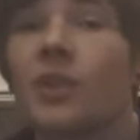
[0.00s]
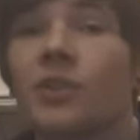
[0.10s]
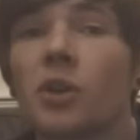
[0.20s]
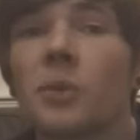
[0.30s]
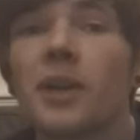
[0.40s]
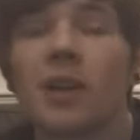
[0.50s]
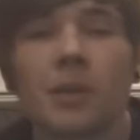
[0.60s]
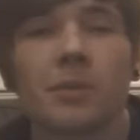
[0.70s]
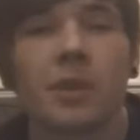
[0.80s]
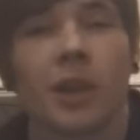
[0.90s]
So we
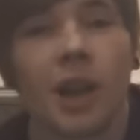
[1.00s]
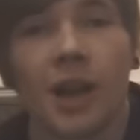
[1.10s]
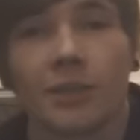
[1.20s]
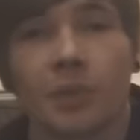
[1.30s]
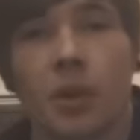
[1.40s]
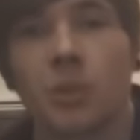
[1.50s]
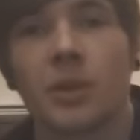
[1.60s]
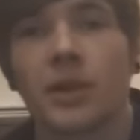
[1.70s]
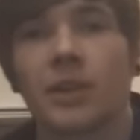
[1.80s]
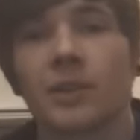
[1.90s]
come to the last
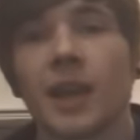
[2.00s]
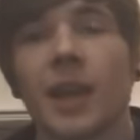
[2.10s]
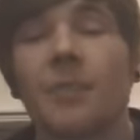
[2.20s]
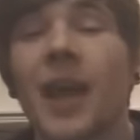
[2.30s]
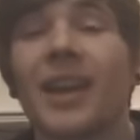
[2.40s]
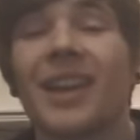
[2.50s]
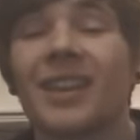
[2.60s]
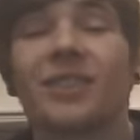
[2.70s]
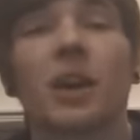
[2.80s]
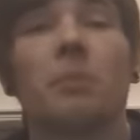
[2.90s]
Pokemon in the set, and
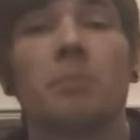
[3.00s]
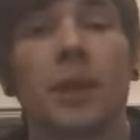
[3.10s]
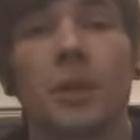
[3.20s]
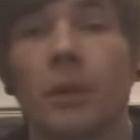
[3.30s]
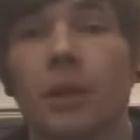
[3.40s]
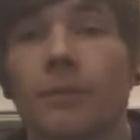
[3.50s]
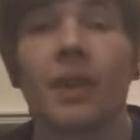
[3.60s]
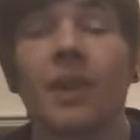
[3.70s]
it's a big one.